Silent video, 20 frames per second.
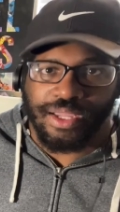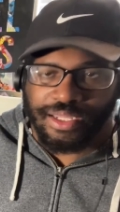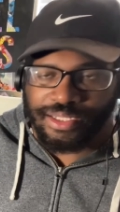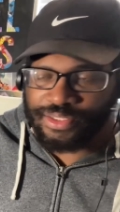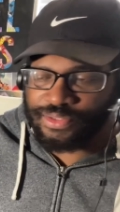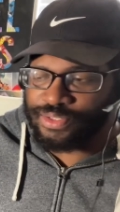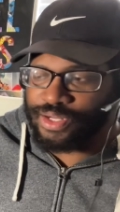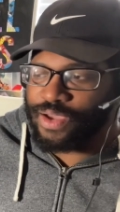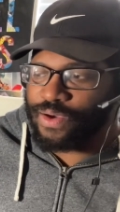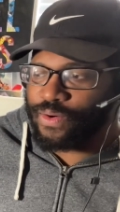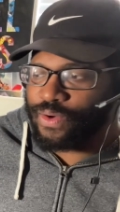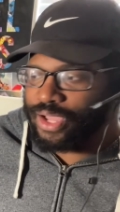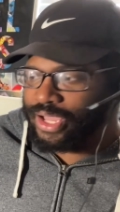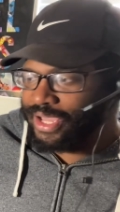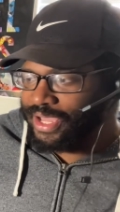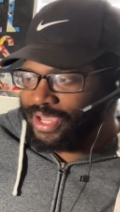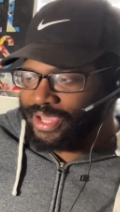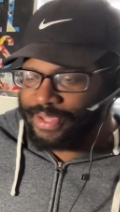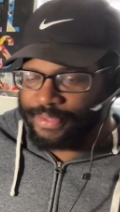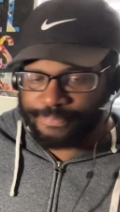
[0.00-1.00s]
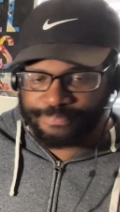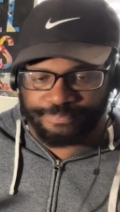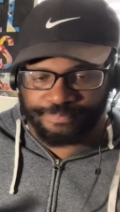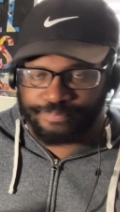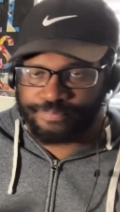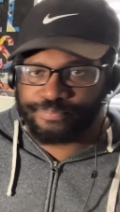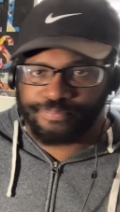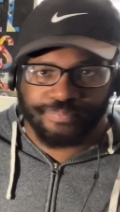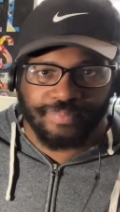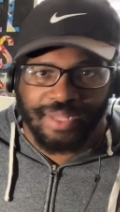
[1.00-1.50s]
You know, uh,
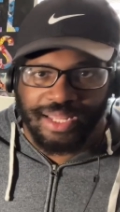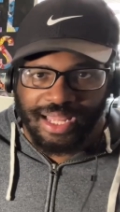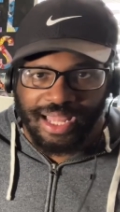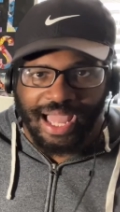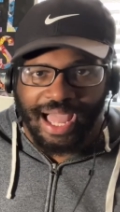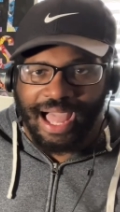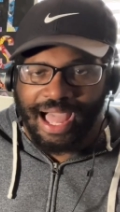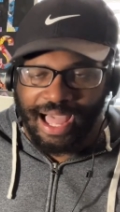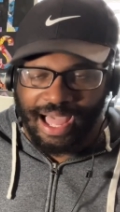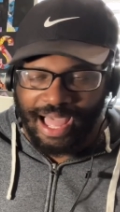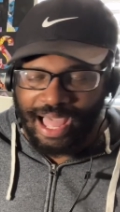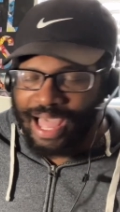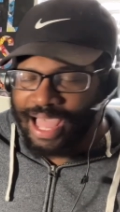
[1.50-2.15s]
I,